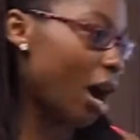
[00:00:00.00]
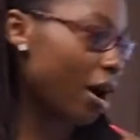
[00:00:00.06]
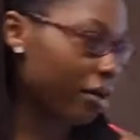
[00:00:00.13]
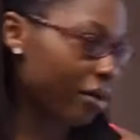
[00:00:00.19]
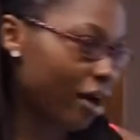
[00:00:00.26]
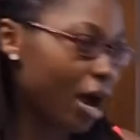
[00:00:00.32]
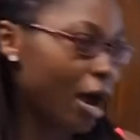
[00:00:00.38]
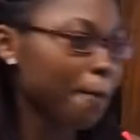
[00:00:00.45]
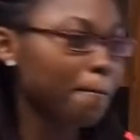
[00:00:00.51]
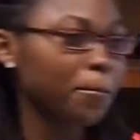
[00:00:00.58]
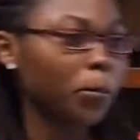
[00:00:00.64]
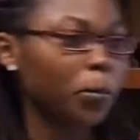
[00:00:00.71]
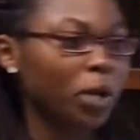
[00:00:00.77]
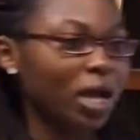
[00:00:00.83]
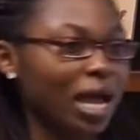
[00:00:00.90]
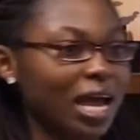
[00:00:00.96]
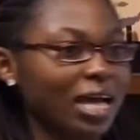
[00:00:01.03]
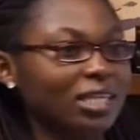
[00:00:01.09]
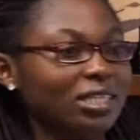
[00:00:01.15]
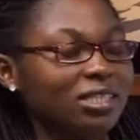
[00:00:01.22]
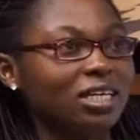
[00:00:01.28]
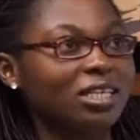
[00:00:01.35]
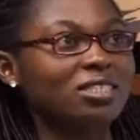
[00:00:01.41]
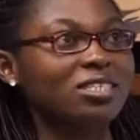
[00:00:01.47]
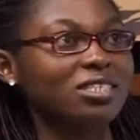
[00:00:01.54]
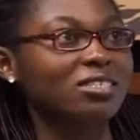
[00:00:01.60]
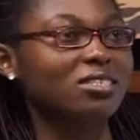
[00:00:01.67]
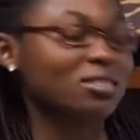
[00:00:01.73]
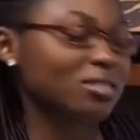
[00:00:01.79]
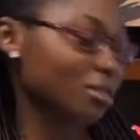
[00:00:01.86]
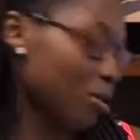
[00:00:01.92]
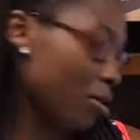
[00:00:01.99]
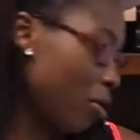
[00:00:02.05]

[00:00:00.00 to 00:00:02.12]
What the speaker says: Accra, and it is